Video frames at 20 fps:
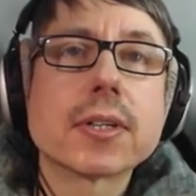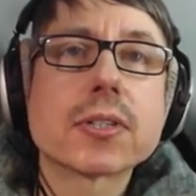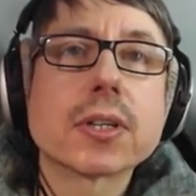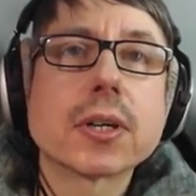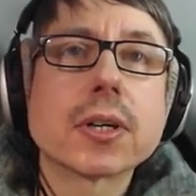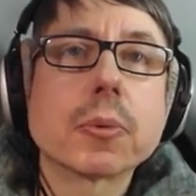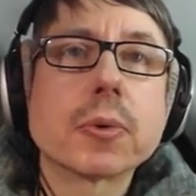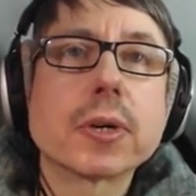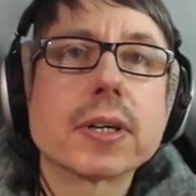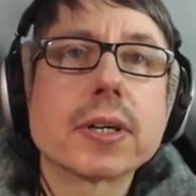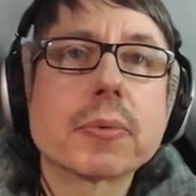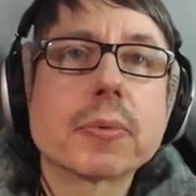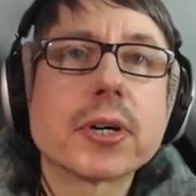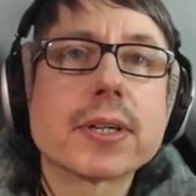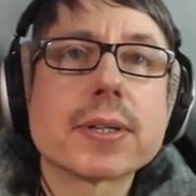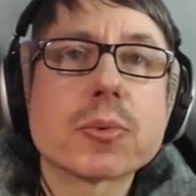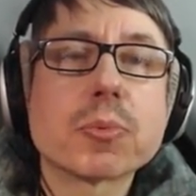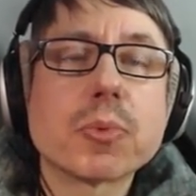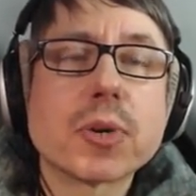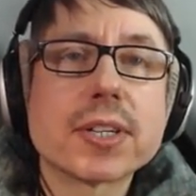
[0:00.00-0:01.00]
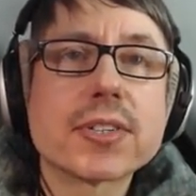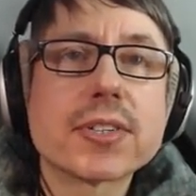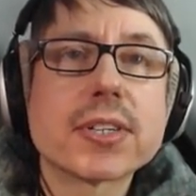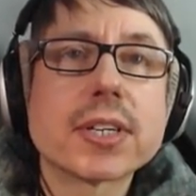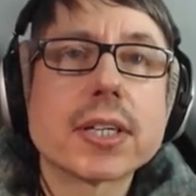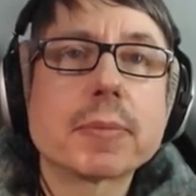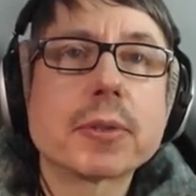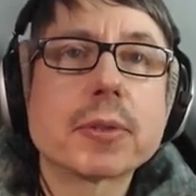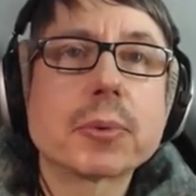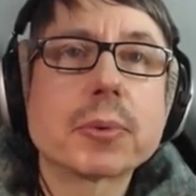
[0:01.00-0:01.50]
So when a word has 1
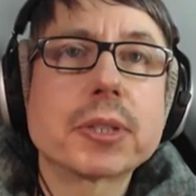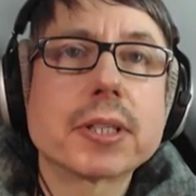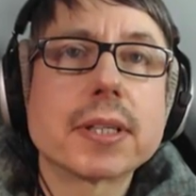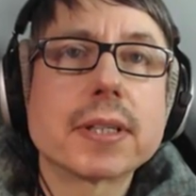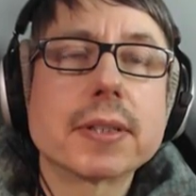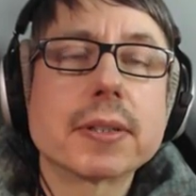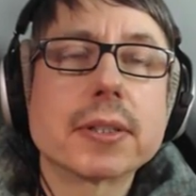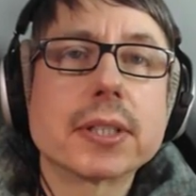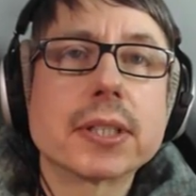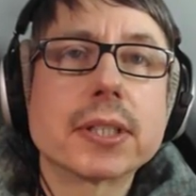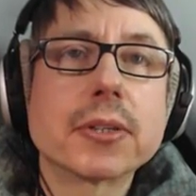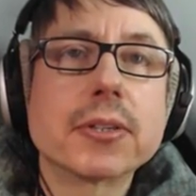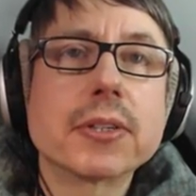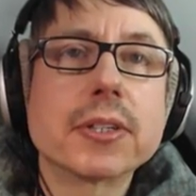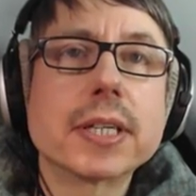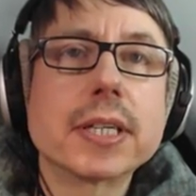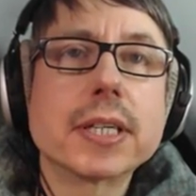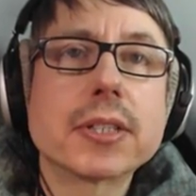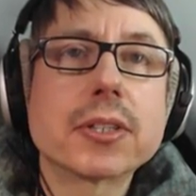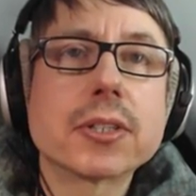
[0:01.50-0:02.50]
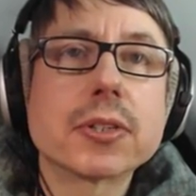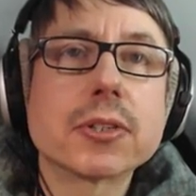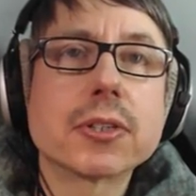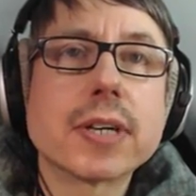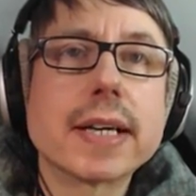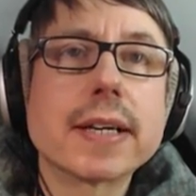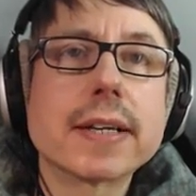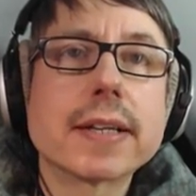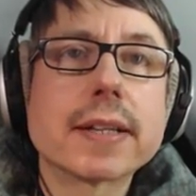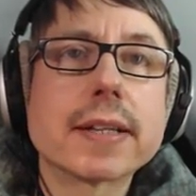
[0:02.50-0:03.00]
syllable, we don't need to
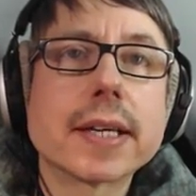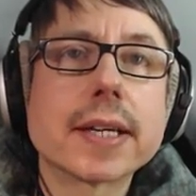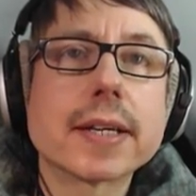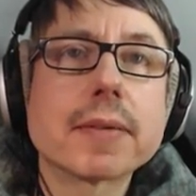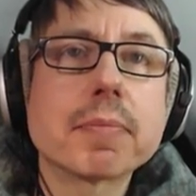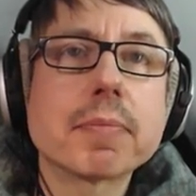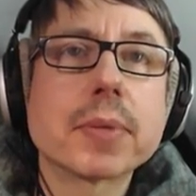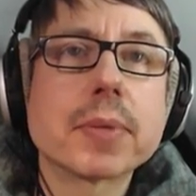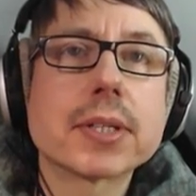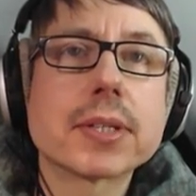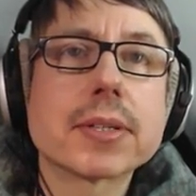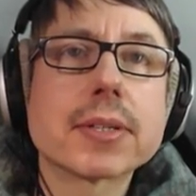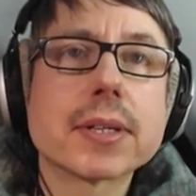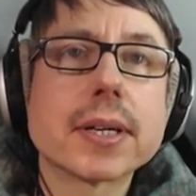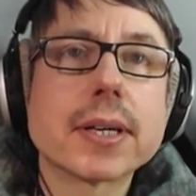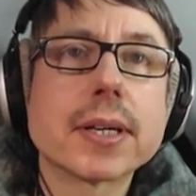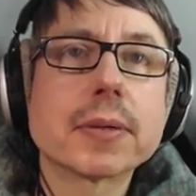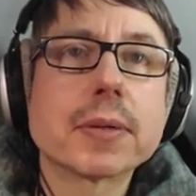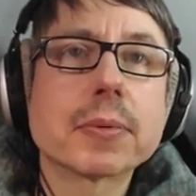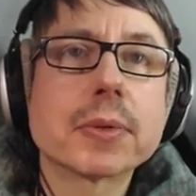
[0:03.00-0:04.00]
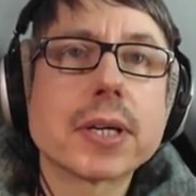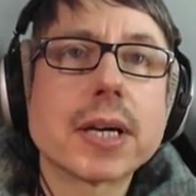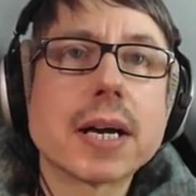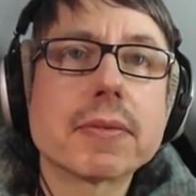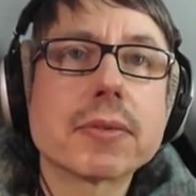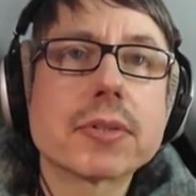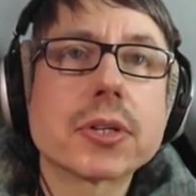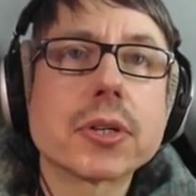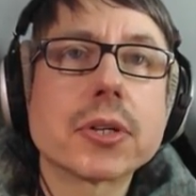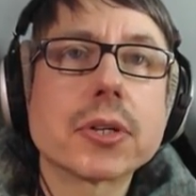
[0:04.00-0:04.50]
do anything, but if we
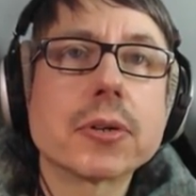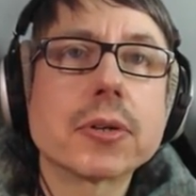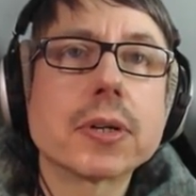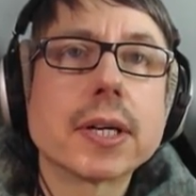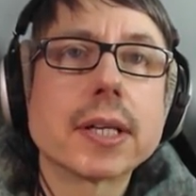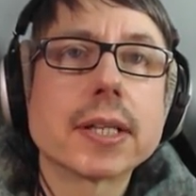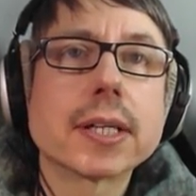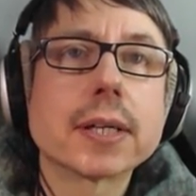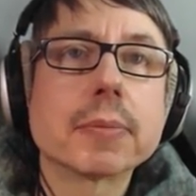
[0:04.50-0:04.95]
have 2,